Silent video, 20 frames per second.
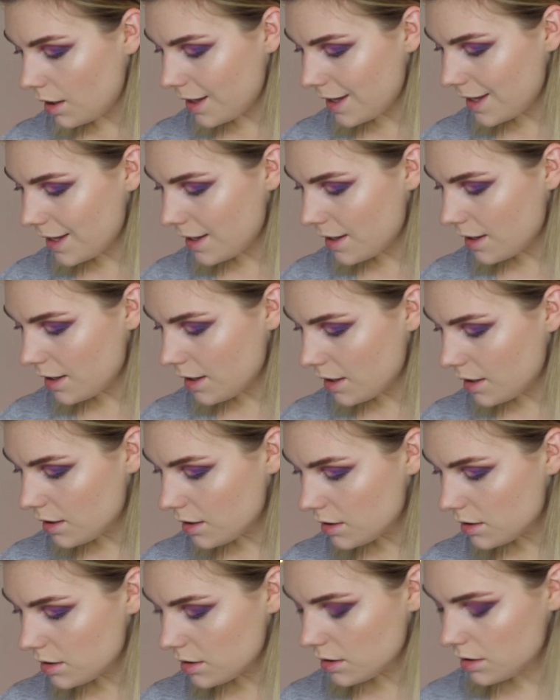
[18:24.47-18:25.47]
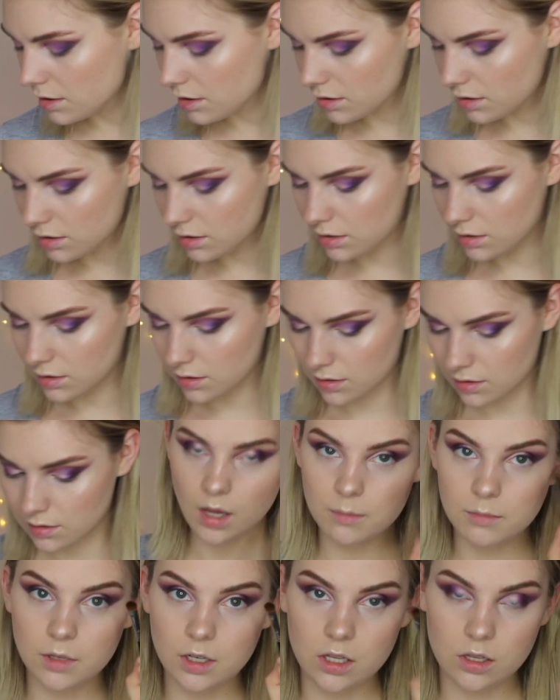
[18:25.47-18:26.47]
And
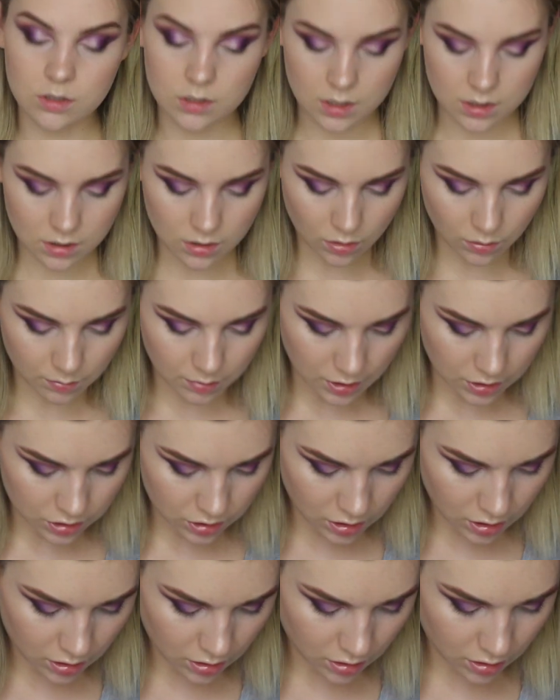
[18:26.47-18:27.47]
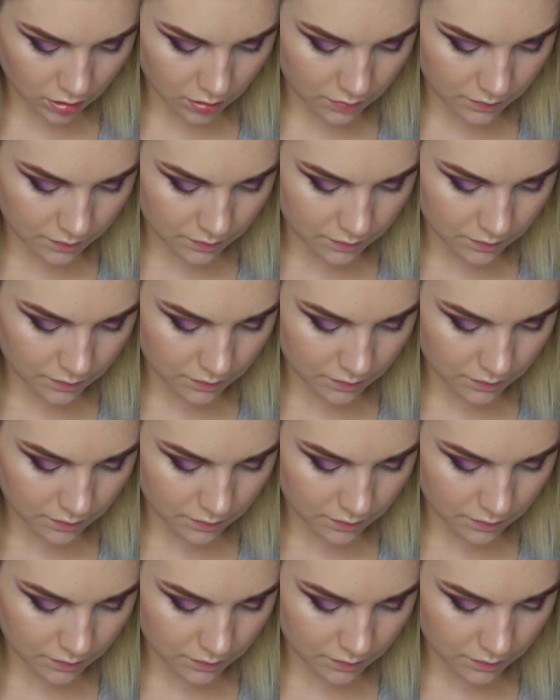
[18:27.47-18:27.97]
I'm going to use this little brush here.